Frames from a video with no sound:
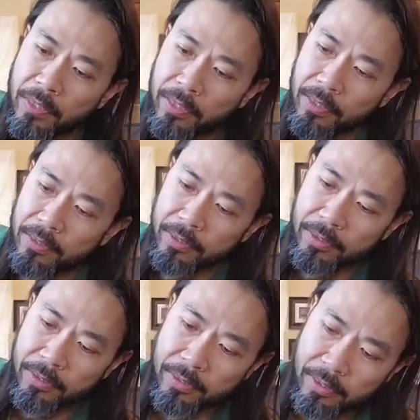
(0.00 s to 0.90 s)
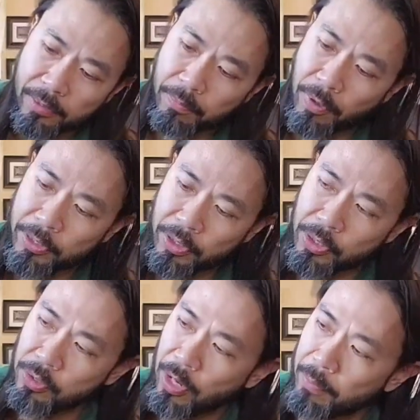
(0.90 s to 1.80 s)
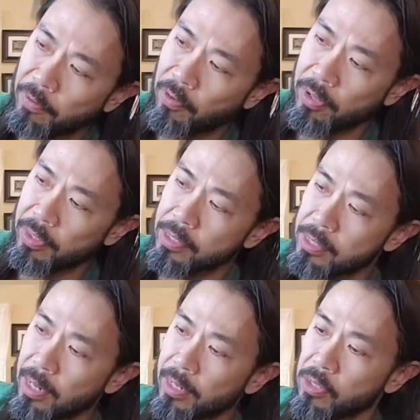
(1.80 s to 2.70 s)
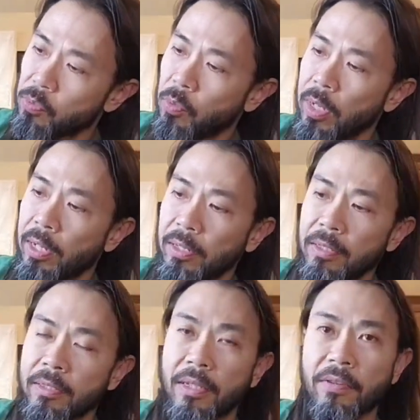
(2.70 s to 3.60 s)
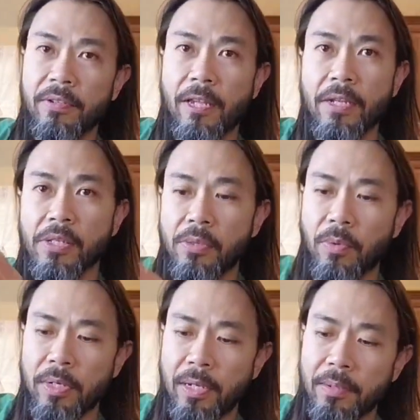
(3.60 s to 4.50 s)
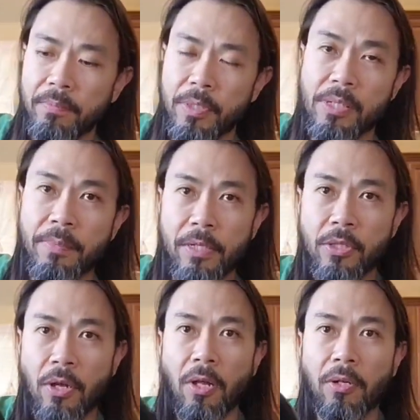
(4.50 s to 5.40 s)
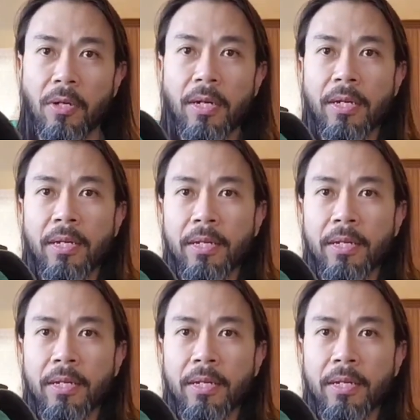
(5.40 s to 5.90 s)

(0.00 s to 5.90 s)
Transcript: little compression strap over on this side as well, in case you want to put something taller